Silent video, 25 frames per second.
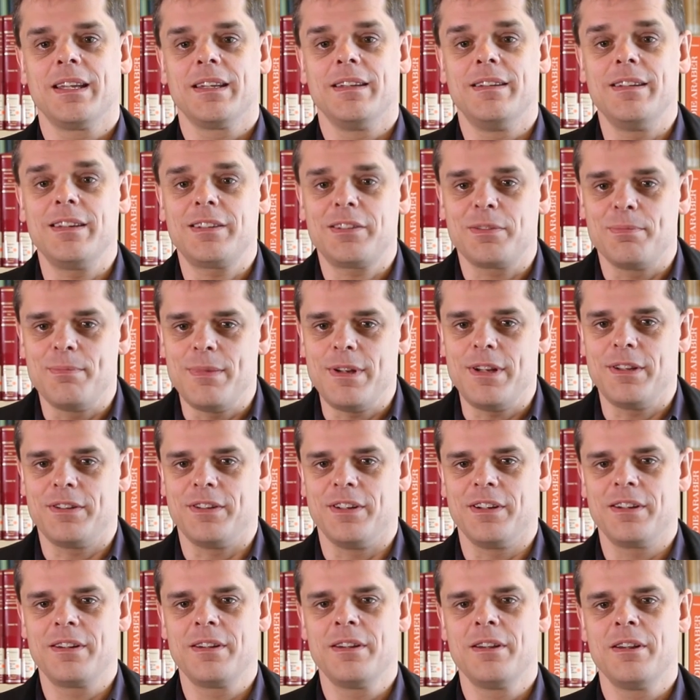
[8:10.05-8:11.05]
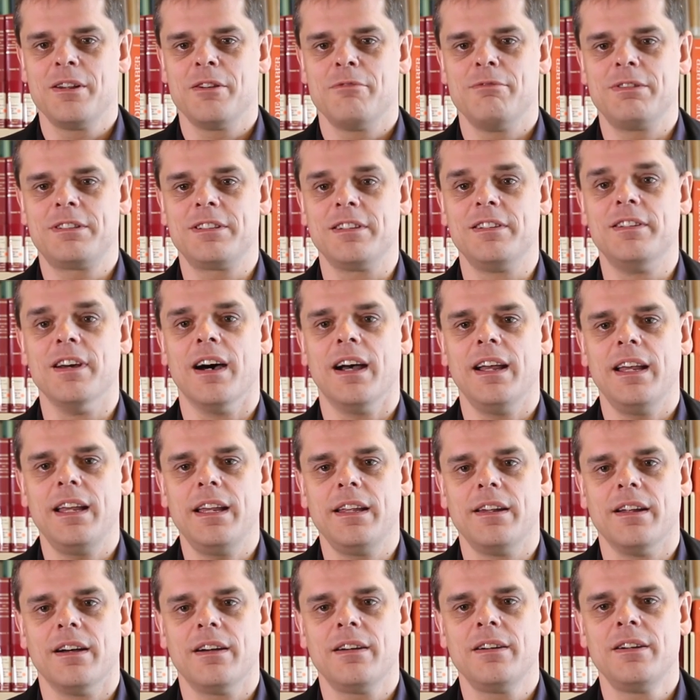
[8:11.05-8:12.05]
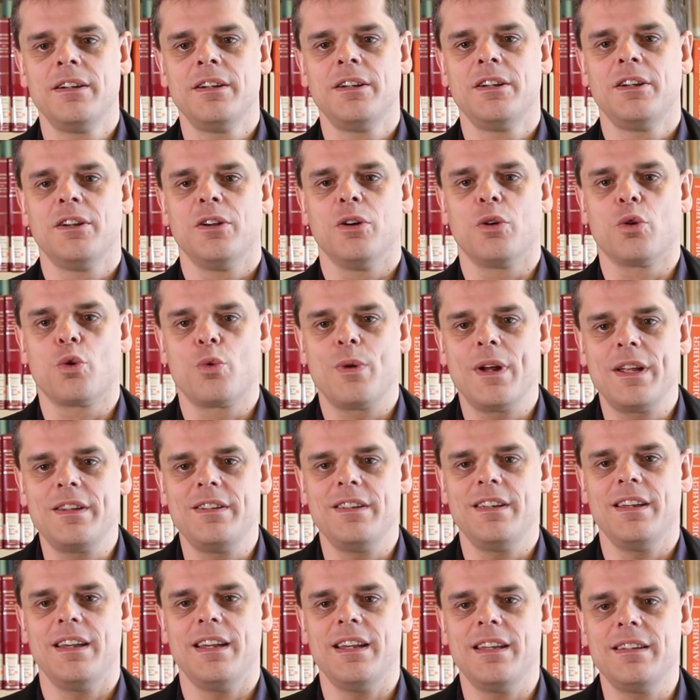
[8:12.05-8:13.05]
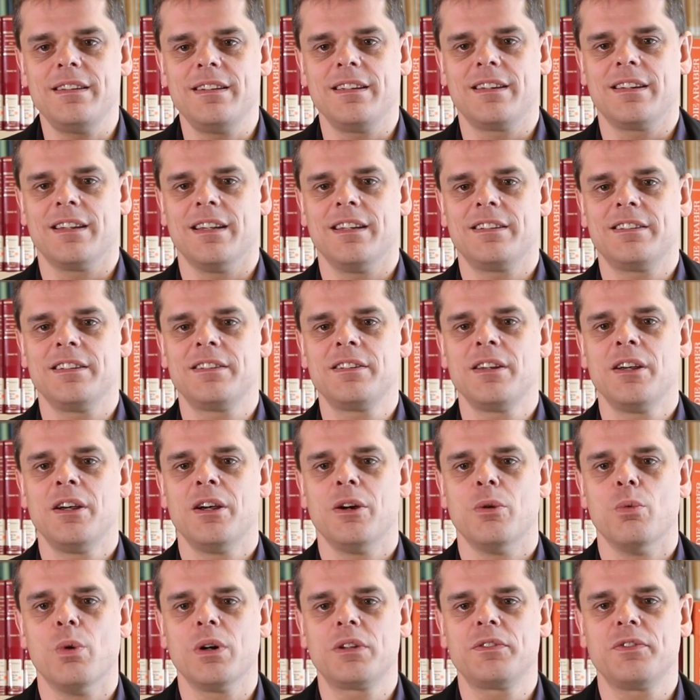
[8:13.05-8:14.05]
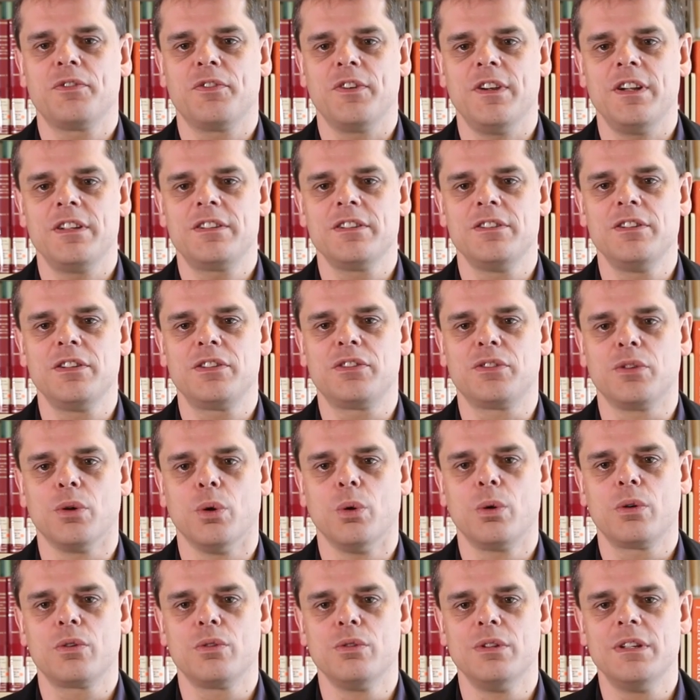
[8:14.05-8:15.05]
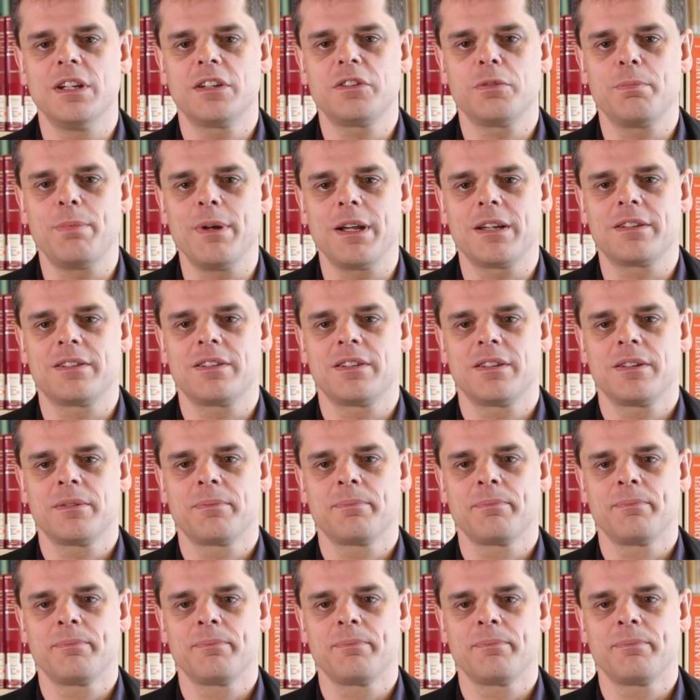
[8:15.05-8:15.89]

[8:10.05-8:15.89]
This meeting with the Diana already indicated what fate the soul could expect.